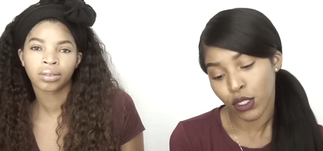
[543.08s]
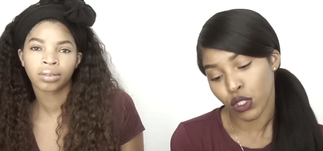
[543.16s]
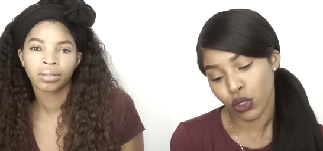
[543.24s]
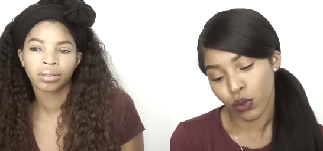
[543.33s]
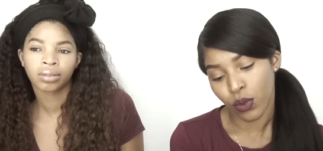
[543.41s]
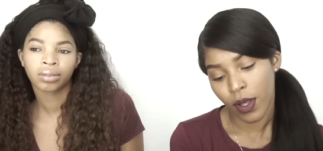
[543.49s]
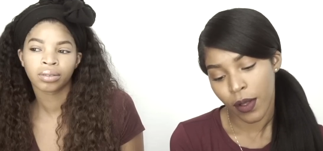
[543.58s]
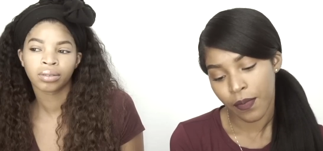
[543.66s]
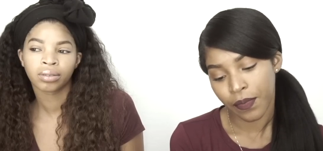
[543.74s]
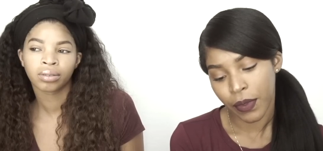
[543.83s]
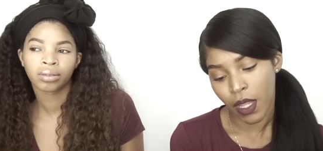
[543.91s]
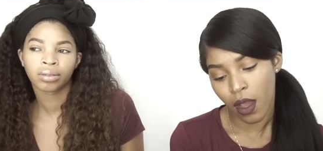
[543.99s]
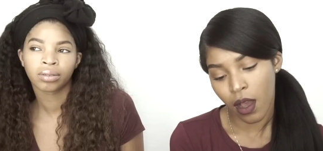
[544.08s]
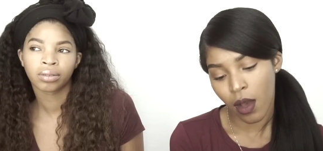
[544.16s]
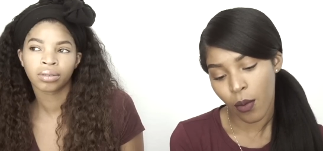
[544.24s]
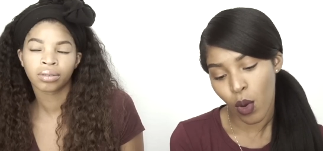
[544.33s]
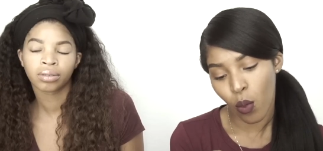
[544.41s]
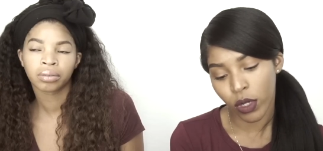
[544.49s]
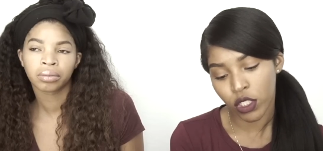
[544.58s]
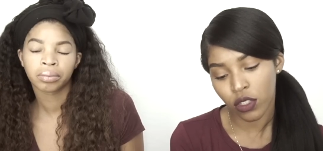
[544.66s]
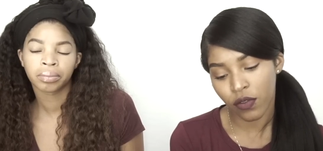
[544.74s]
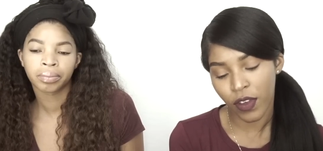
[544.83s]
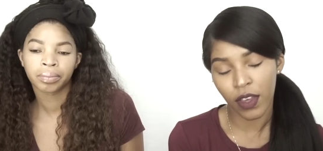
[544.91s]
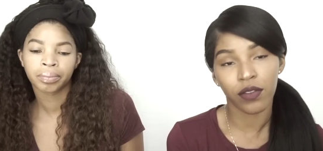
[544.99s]
Speaker 1: we do. What's your
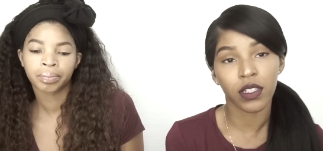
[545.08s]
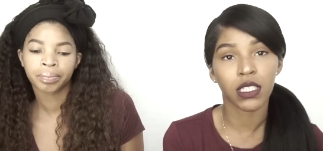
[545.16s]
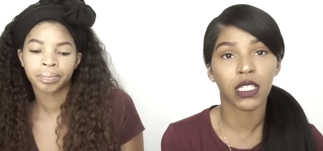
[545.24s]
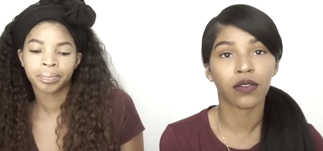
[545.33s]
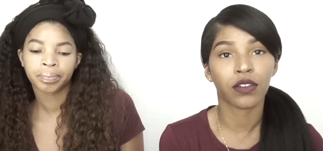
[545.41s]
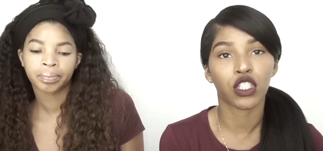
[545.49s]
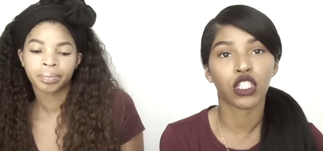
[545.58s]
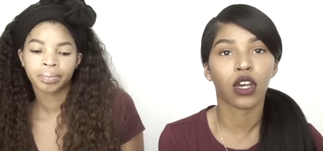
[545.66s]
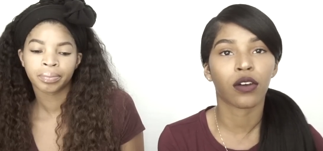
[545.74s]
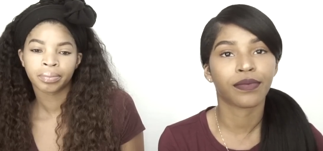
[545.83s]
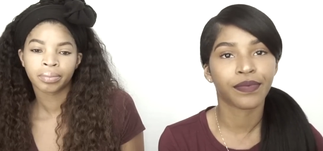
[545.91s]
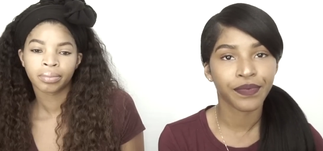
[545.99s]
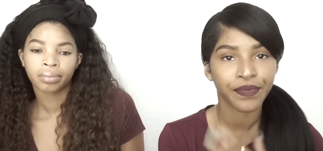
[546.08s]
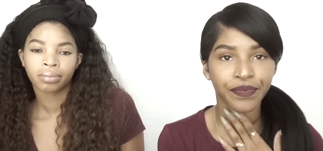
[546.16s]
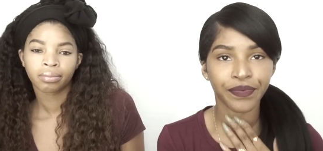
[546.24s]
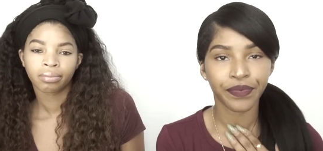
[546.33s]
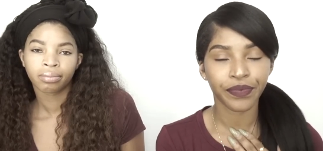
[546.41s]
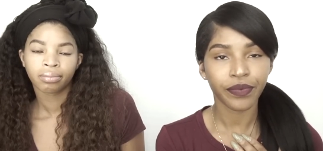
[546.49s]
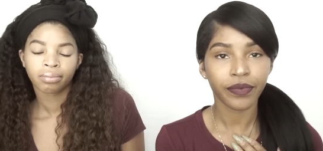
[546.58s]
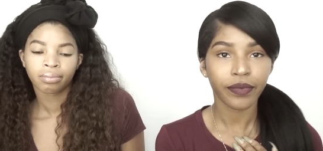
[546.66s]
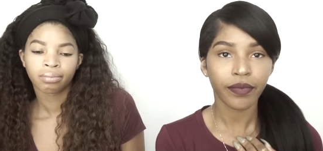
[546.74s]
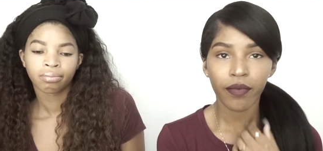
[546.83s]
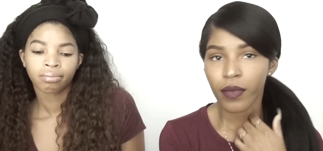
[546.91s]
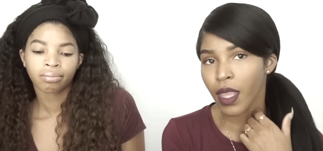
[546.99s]
favorite TV show?
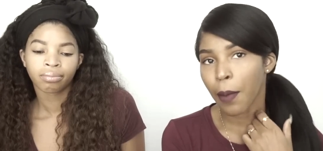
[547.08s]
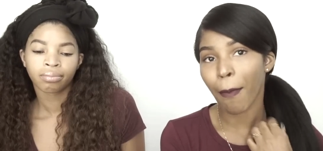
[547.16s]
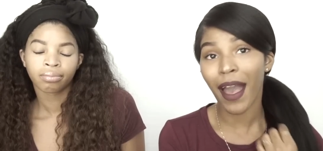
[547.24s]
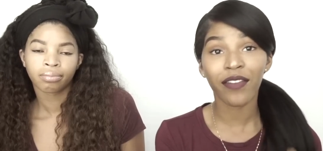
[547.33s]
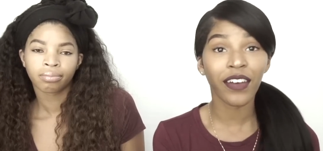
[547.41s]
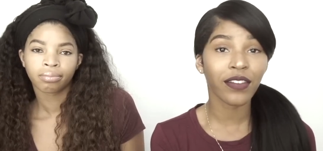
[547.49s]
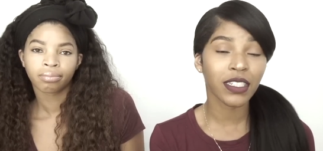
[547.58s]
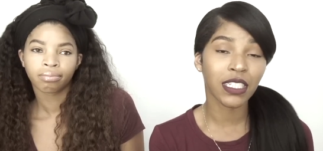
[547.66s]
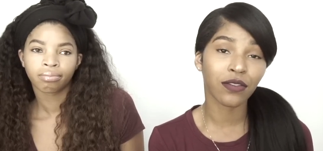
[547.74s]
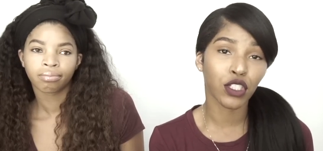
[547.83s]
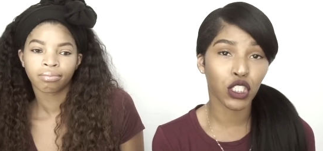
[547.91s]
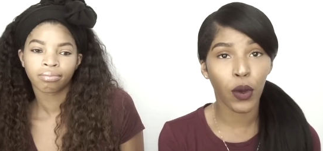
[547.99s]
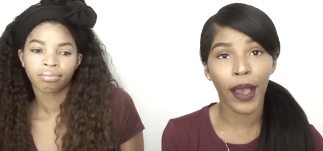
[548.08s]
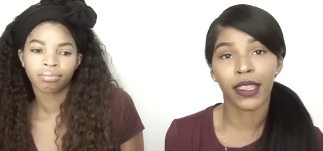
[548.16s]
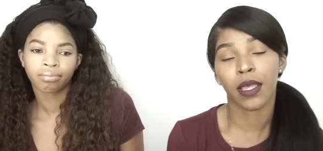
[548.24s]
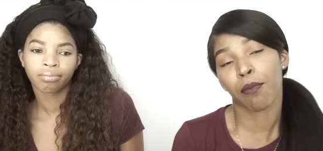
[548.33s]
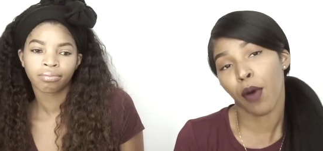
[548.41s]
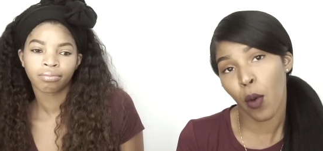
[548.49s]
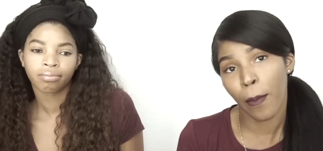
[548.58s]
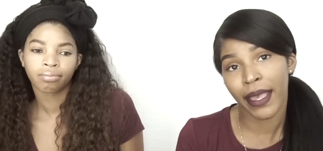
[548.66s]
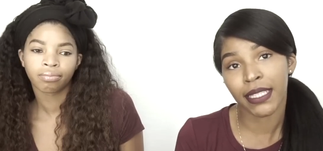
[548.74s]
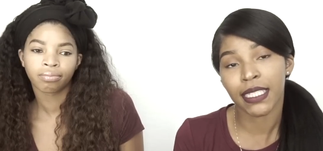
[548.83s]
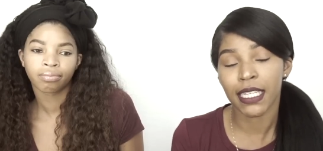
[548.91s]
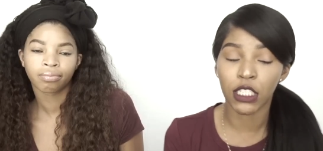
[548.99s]
My favorite TV show at the
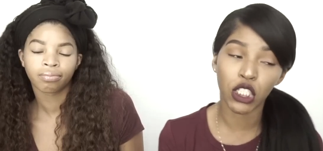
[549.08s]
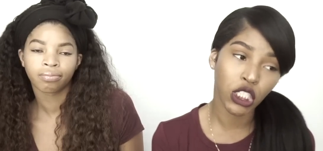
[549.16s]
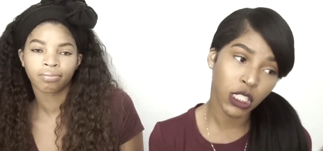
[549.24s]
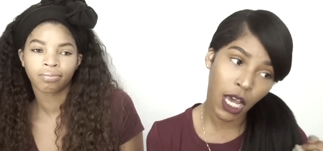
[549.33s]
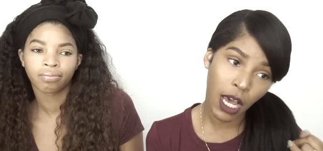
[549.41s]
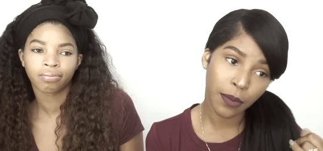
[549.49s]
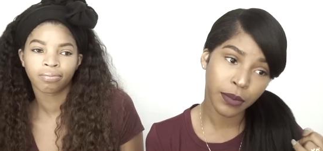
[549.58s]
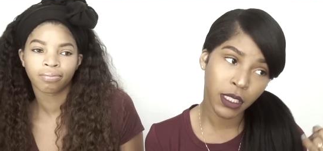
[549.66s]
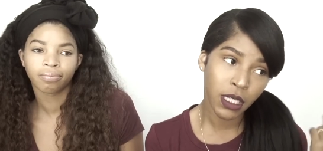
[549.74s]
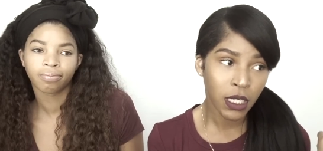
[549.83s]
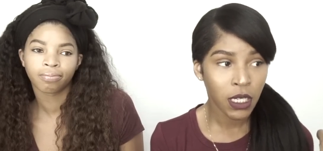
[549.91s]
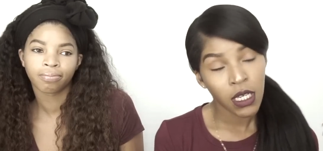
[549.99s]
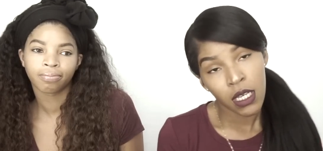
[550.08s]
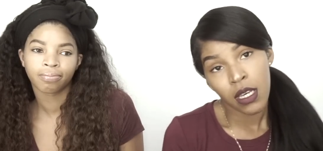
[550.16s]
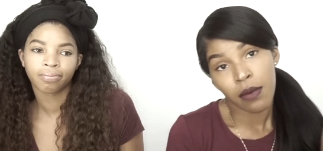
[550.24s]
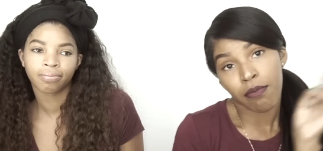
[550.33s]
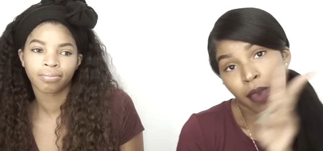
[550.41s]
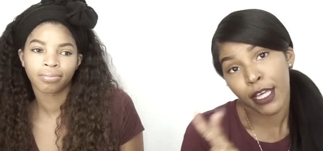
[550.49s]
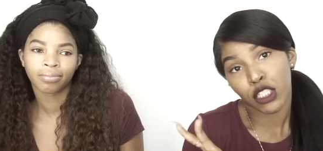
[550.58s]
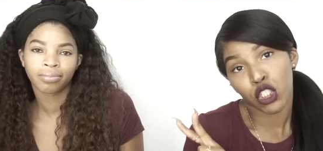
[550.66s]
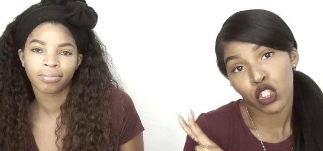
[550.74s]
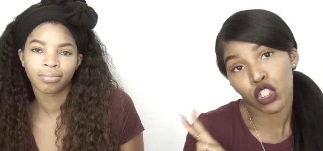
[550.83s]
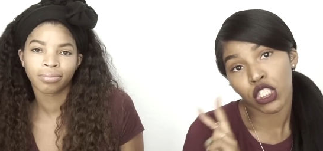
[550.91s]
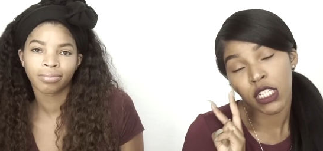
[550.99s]
moment is Chopped,
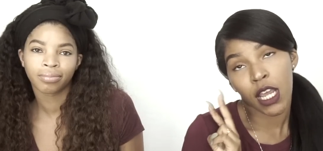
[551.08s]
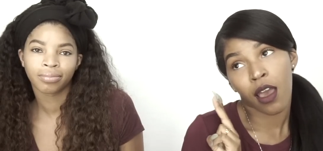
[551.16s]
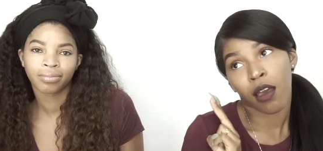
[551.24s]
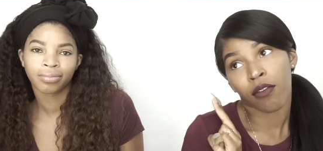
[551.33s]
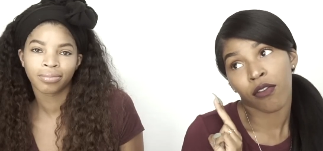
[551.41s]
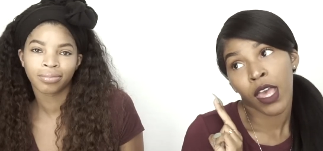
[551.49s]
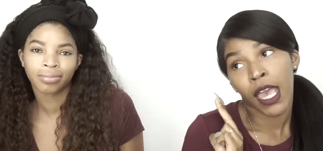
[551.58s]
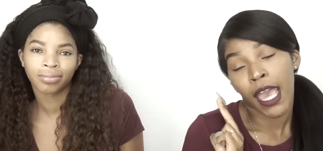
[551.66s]
MasterChef,